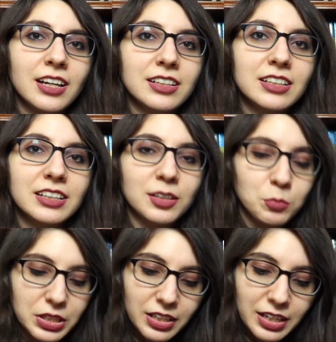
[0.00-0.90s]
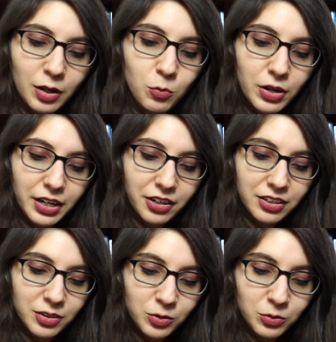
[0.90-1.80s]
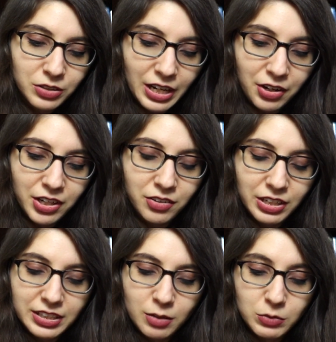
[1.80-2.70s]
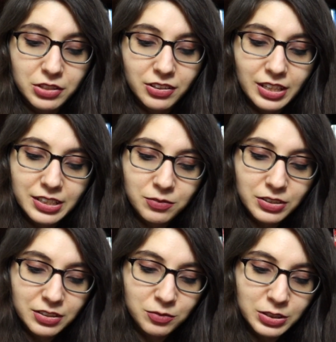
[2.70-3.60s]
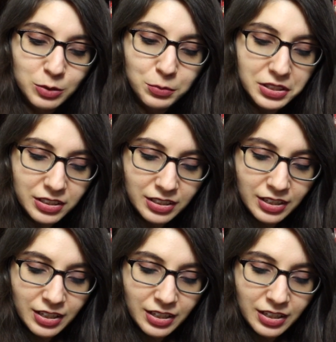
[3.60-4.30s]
And then they'll be like, why are you carrying around that mirror then if you didn't read the book?